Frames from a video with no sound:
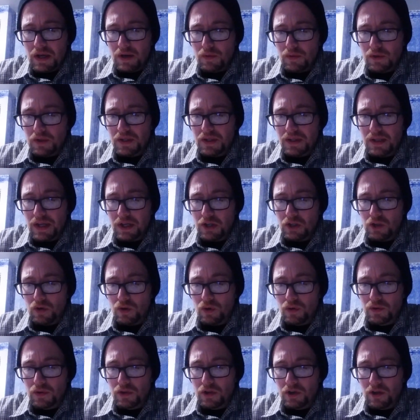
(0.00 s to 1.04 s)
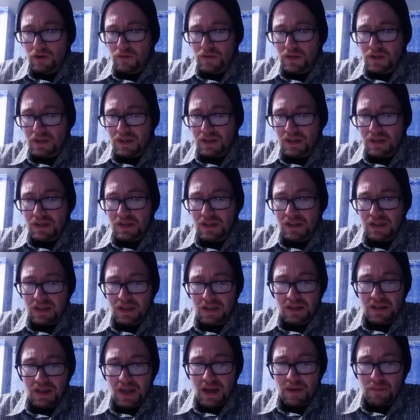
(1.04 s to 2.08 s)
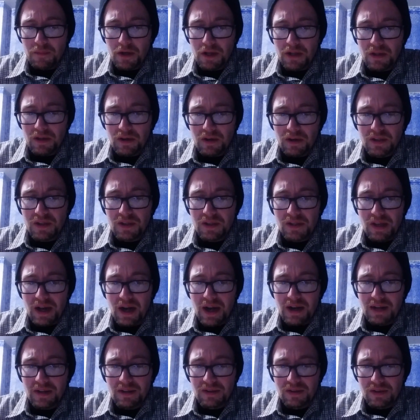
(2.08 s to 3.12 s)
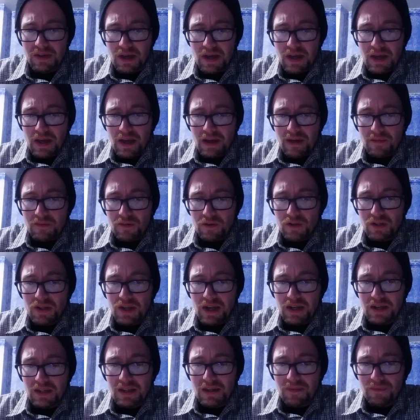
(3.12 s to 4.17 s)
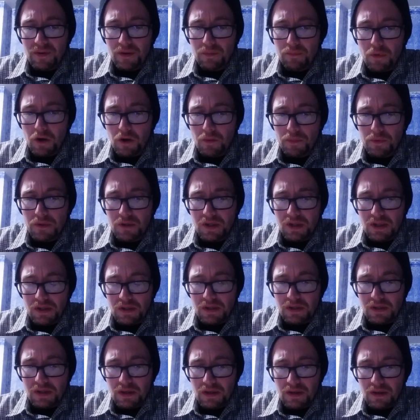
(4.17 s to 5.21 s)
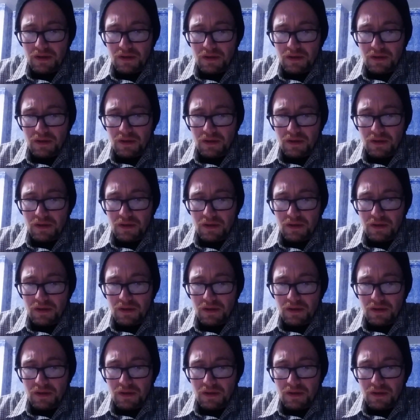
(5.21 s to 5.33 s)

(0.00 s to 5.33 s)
with central nervousness and examining their insides for scientific purposes.